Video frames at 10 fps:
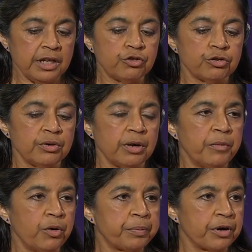into a
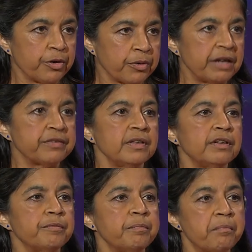more
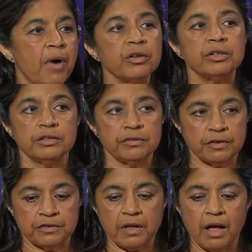progressive, modern
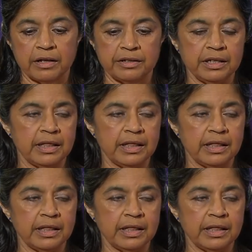society